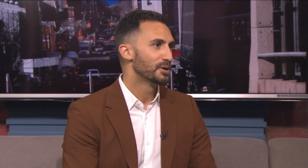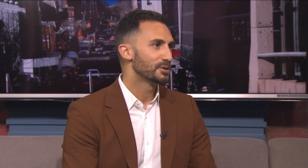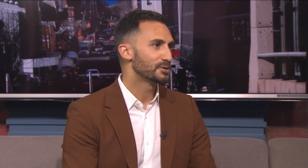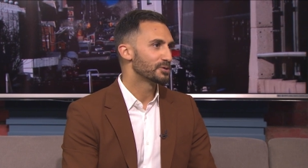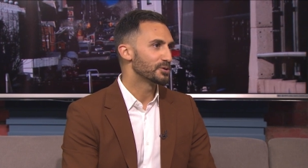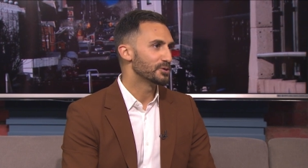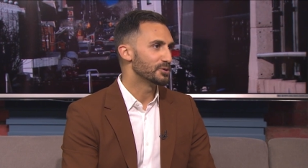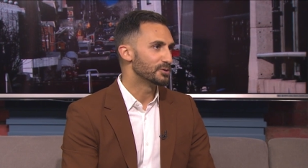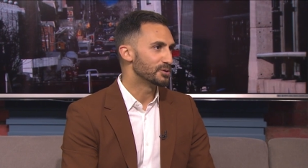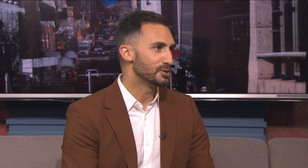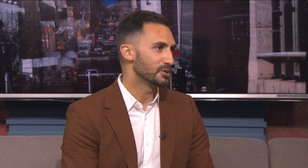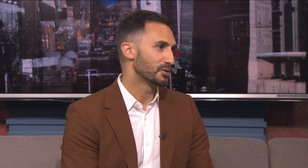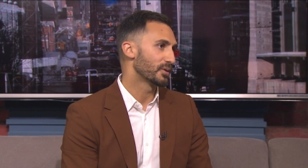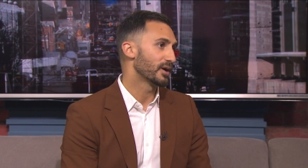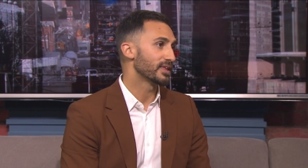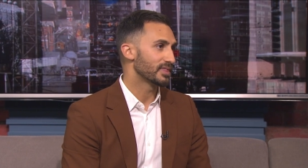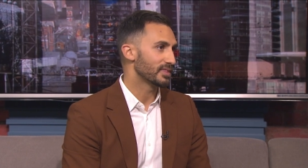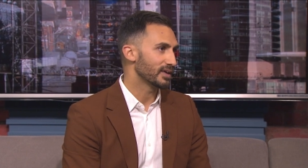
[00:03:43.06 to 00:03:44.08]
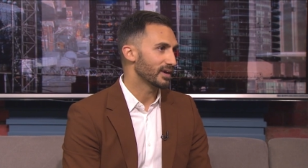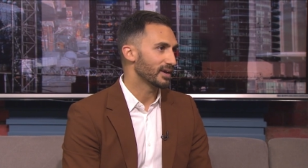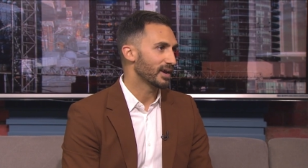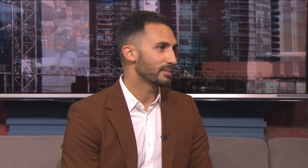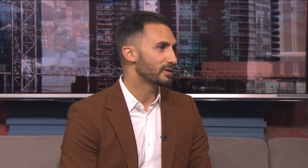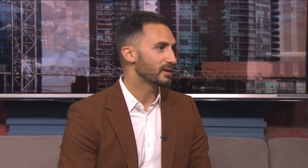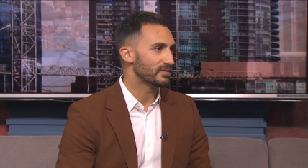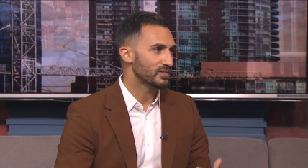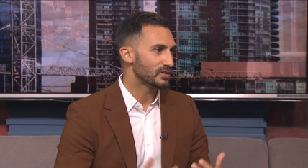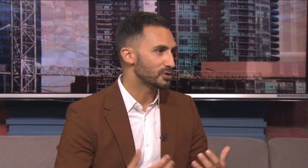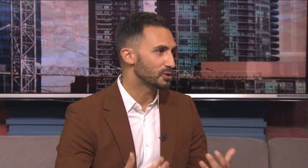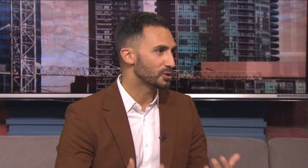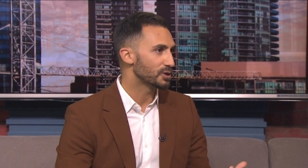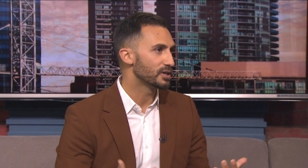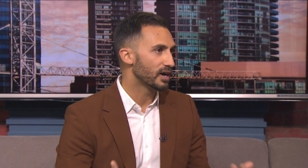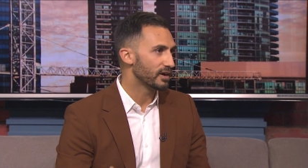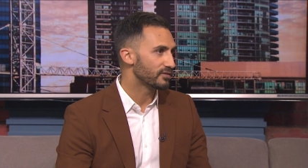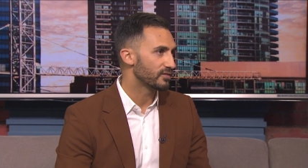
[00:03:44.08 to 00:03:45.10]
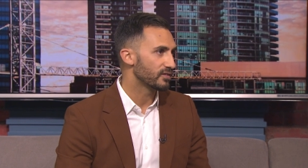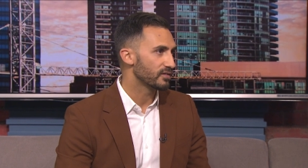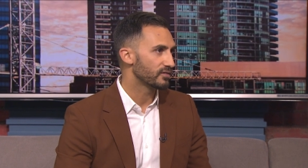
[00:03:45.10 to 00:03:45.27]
to do the right thing. I mean, if it's good enough